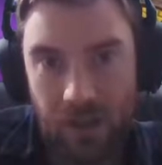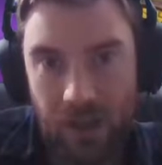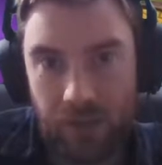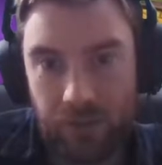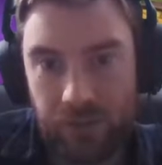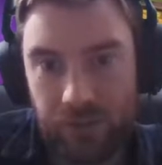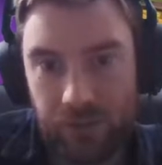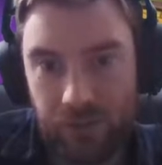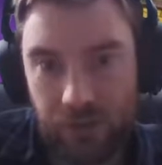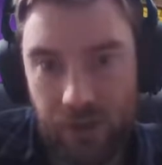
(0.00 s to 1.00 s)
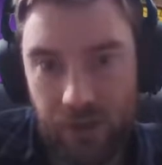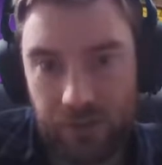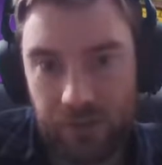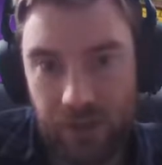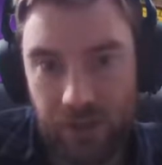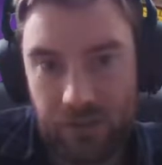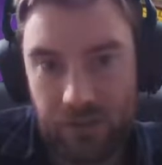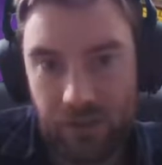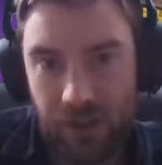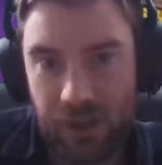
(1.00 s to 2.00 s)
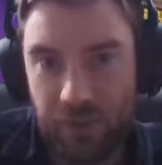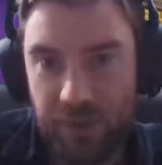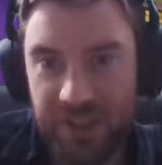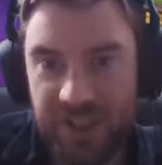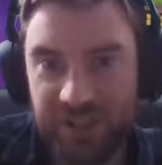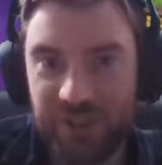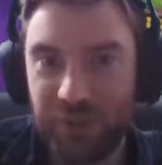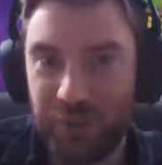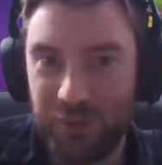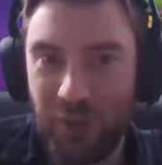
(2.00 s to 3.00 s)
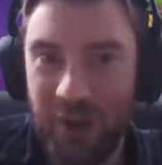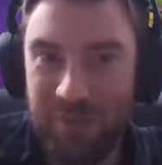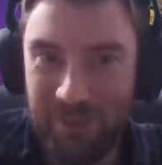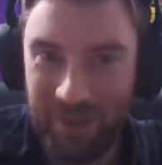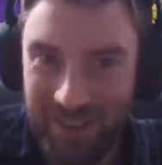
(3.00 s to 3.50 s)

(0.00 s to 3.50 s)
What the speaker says: Ouch. Ouch, ouch. Okay, we need to draw Swipe.